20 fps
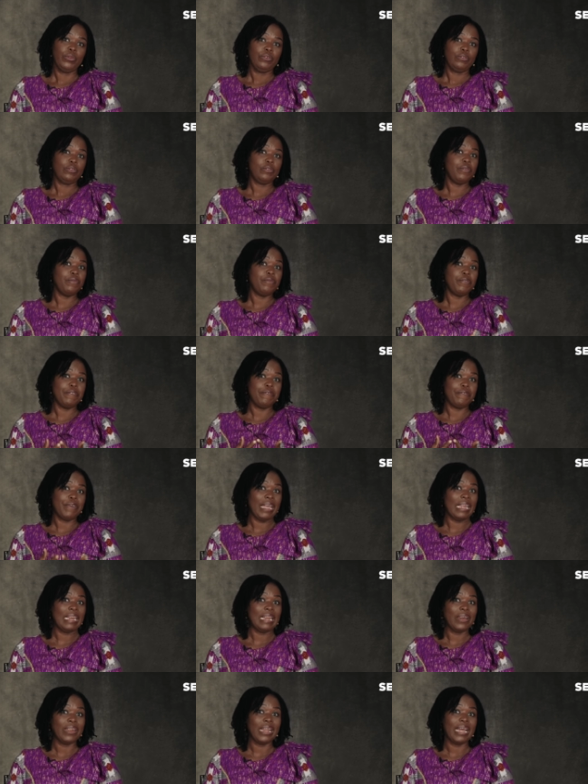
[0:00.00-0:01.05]
So if you
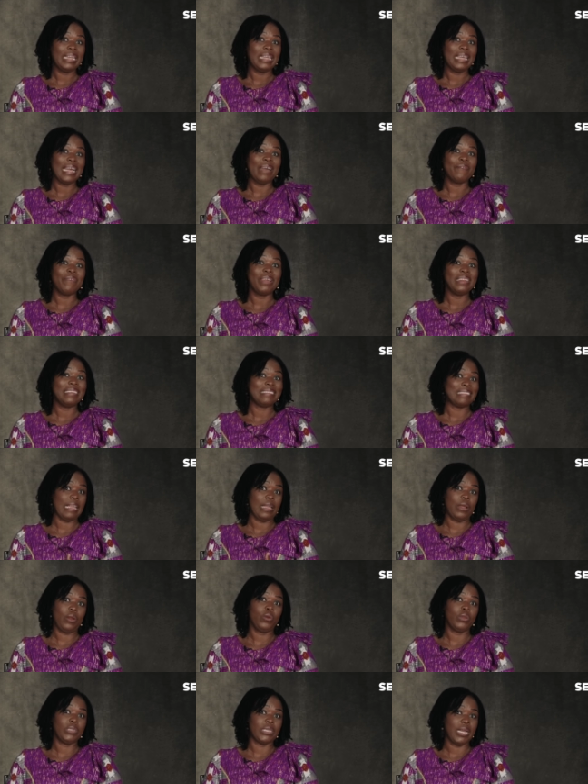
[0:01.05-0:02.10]
find out that they have any
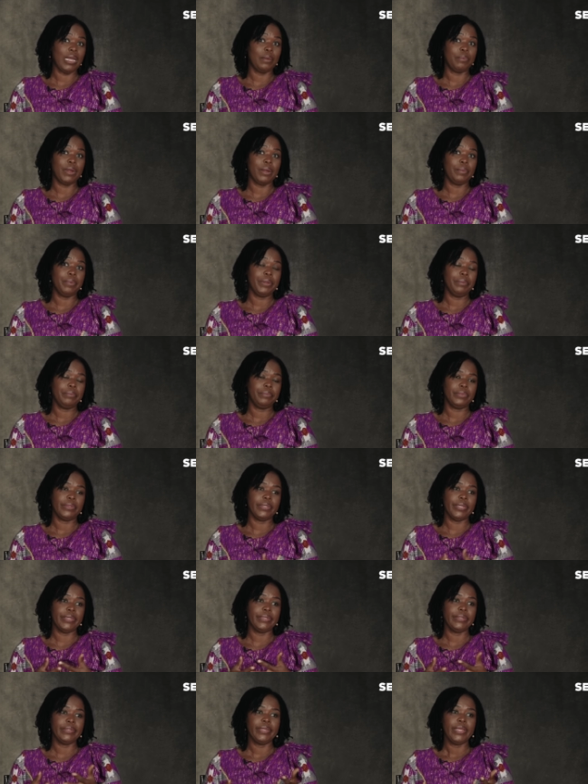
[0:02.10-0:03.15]
psychological problem,
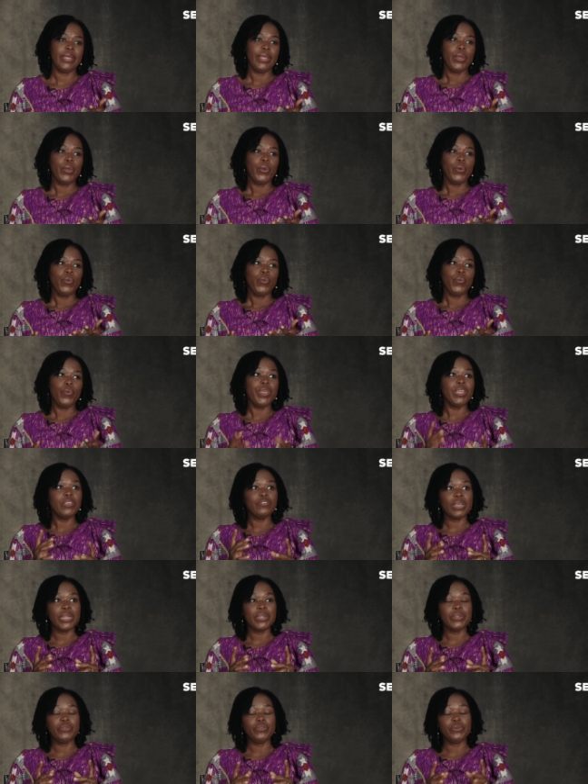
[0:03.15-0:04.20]
then we
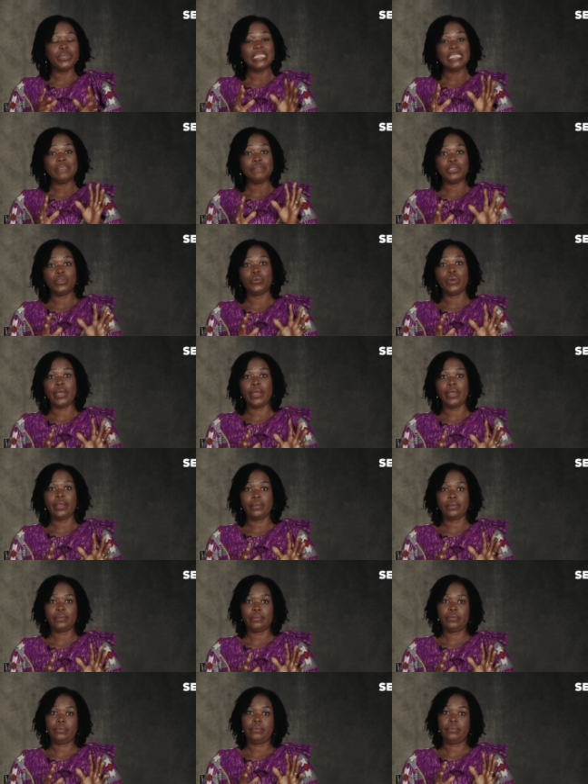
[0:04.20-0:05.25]
usually do individual
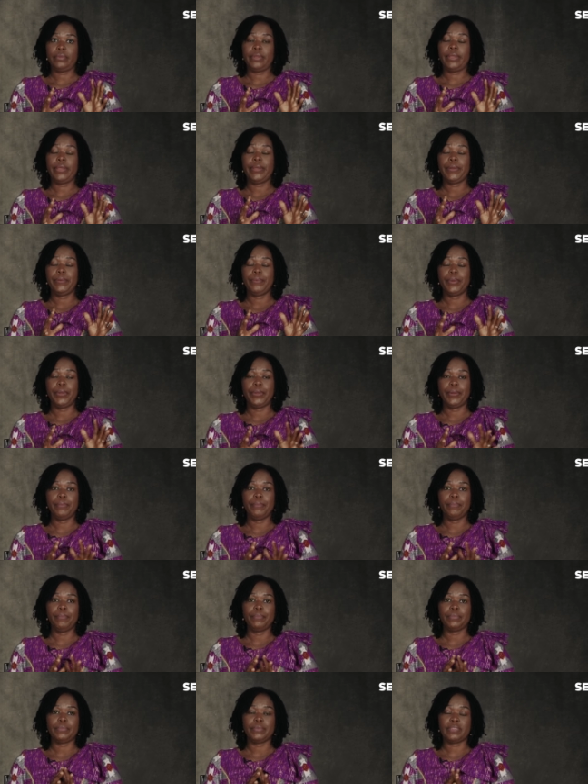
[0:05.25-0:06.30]
uh,
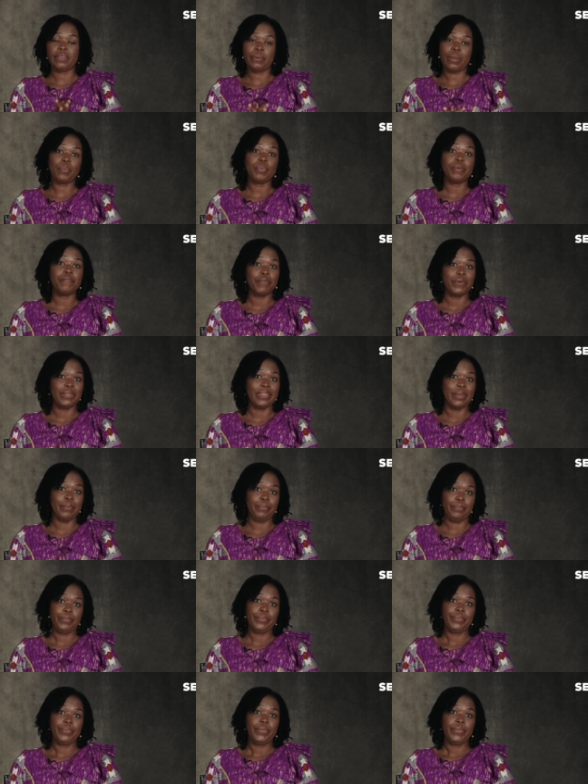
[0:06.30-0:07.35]
um, therapy for them,